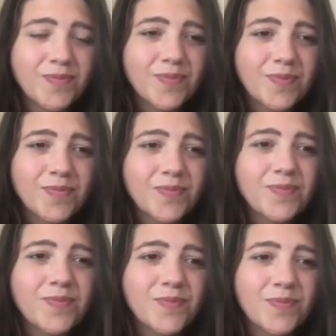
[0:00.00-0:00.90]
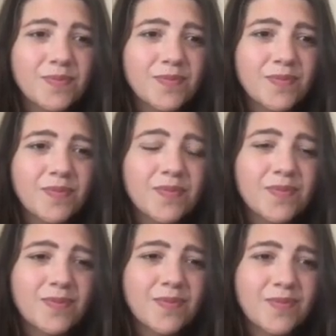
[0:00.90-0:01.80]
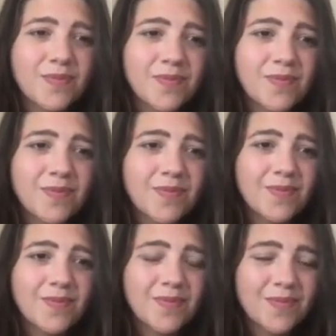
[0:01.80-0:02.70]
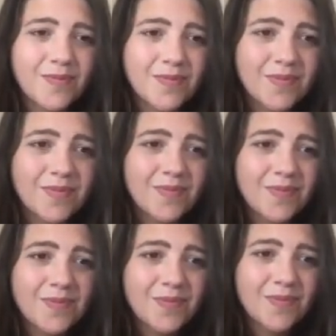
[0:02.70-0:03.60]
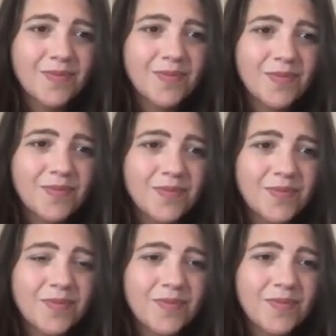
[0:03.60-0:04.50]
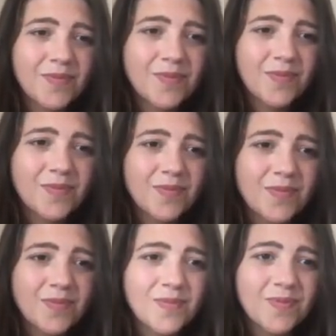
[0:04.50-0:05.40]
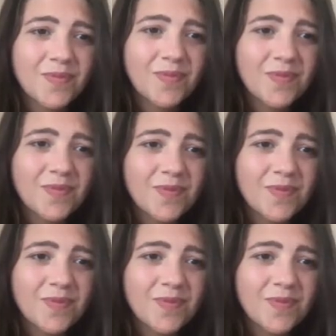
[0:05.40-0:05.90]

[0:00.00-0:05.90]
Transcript: (silent)